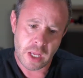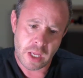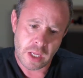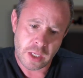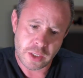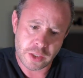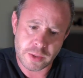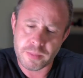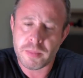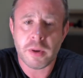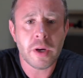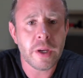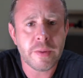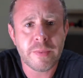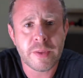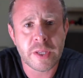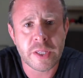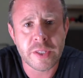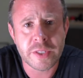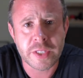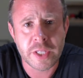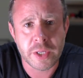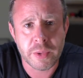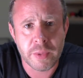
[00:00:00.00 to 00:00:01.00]
So my
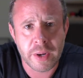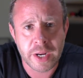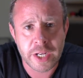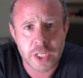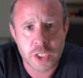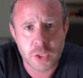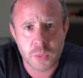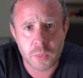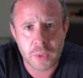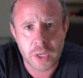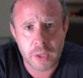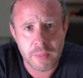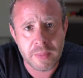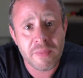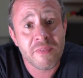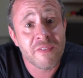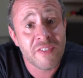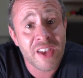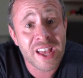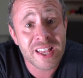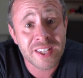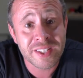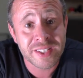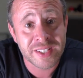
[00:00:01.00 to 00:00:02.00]
consideration when I'm
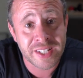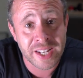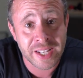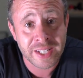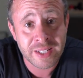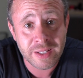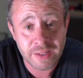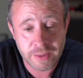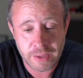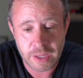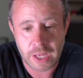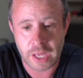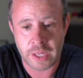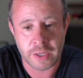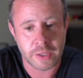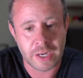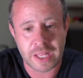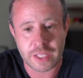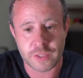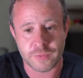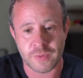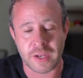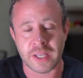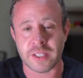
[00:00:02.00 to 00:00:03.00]
investing, and
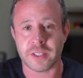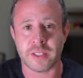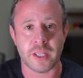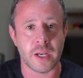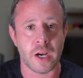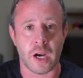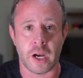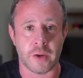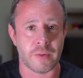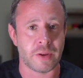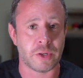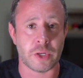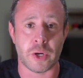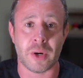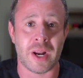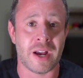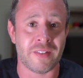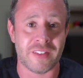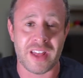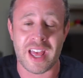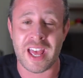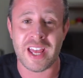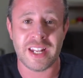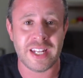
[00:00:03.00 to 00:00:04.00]
let's face it, I don't
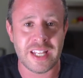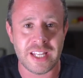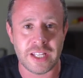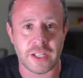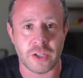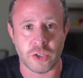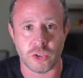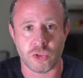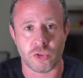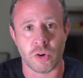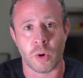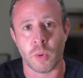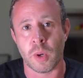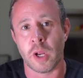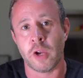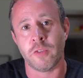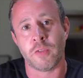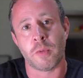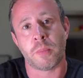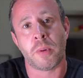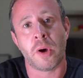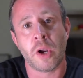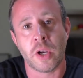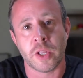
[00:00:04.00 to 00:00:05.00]
have any control
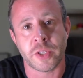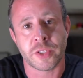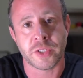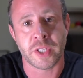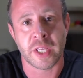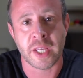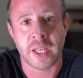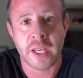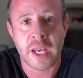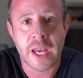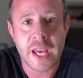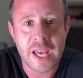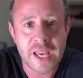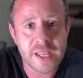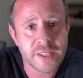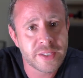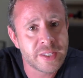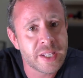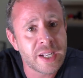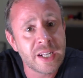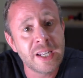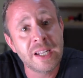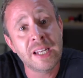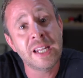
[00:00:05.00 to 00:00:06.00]
over policy, is
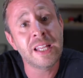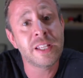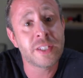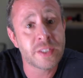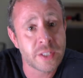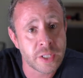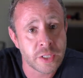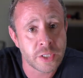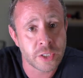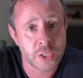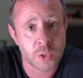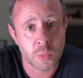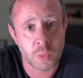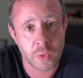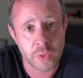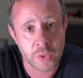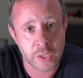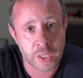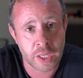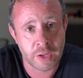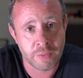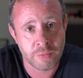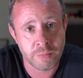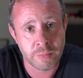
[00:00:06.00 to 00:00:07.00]
to listen to what
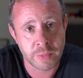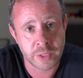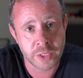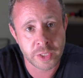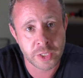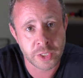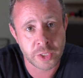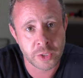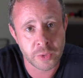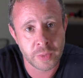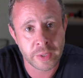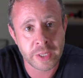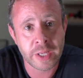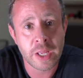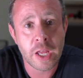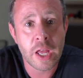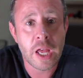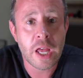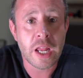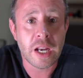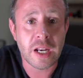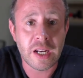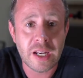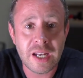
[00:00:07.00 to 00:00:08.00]
the government are doing,
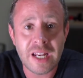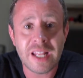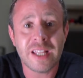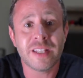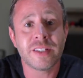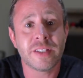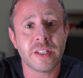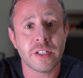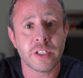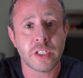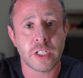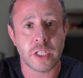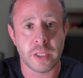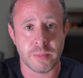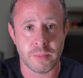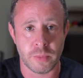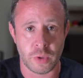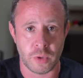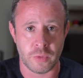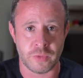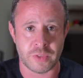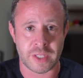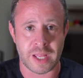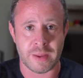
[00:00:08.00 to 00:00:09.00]
listen to the
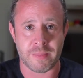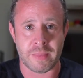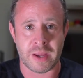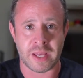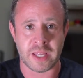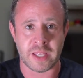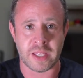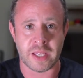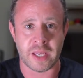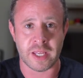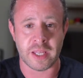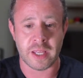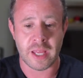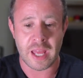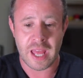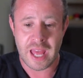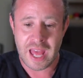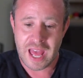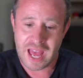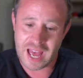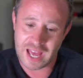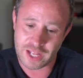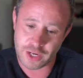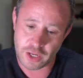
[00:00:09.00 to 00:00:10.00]
moves they're making,
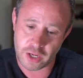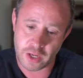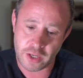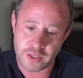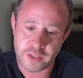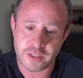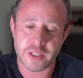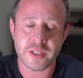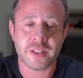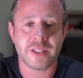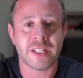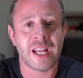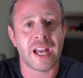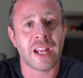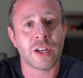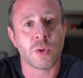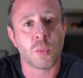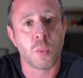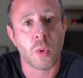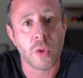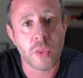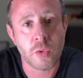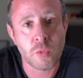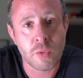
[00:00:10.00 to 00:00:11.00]
and
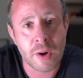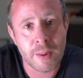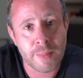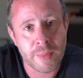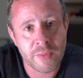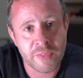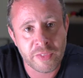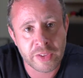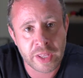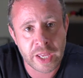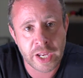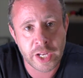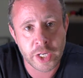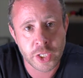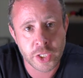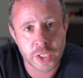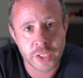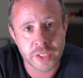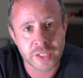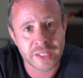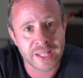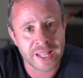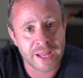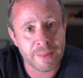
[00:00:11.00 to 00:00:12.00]
understand what the
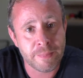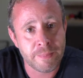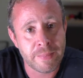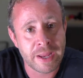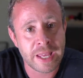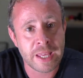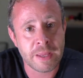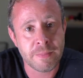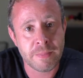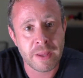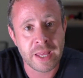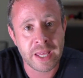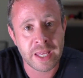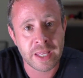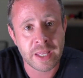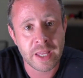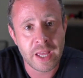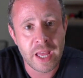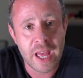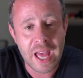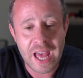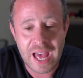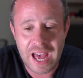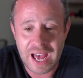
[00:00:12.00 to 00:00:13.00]
ramifications of that may be.
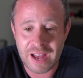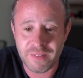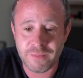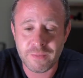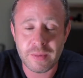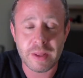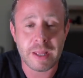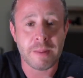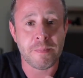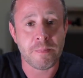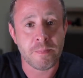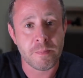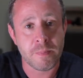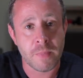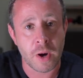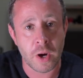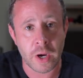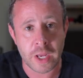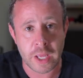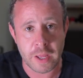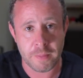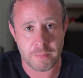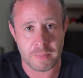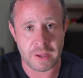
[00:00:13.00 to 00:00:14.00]
And in
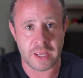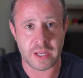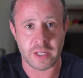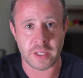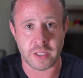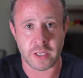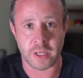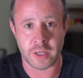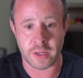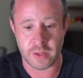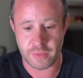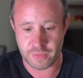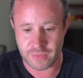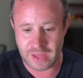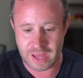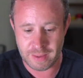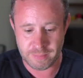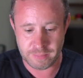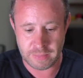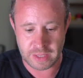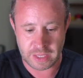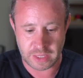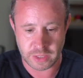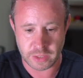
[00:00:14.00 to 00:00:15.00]
my opinion,
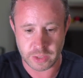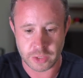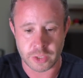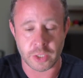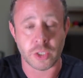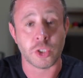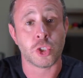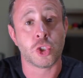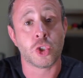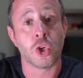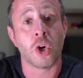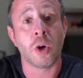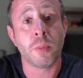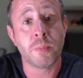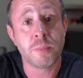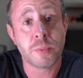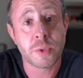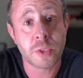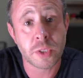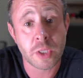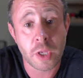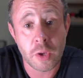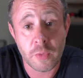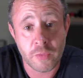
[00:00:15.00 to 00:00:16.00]
that means that
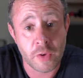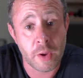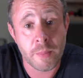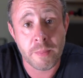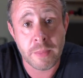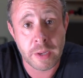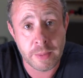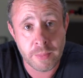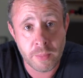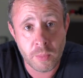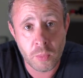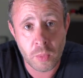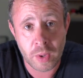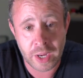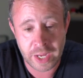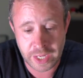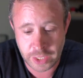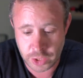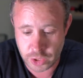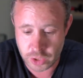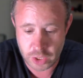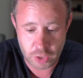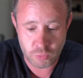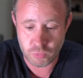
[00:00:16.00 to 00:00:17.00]
jobs that are minimum
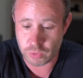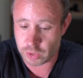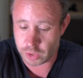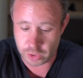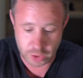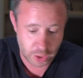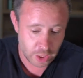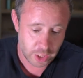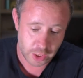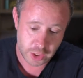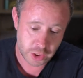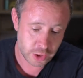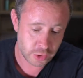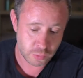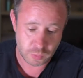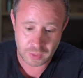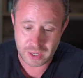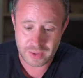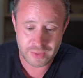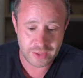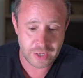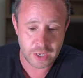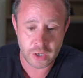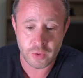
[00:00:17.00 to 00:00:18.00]
wage, regardless of
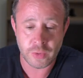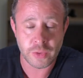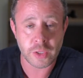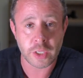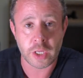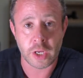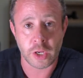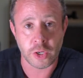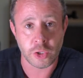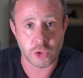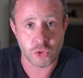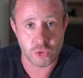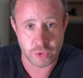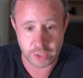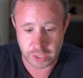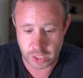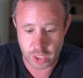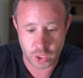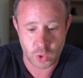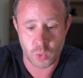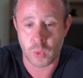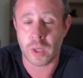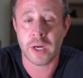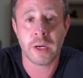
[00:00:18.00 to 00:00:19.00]
where they are in the country,
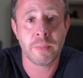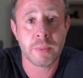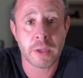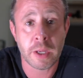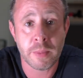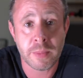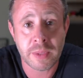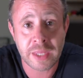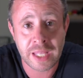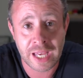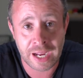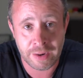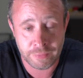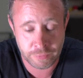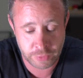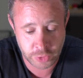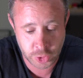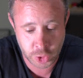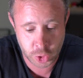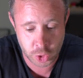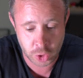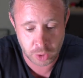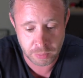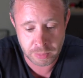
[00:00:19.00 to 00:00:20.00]
are quickly becoming the
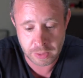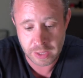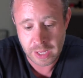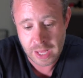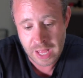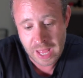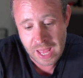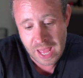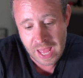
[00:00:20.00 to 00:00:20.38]
average job.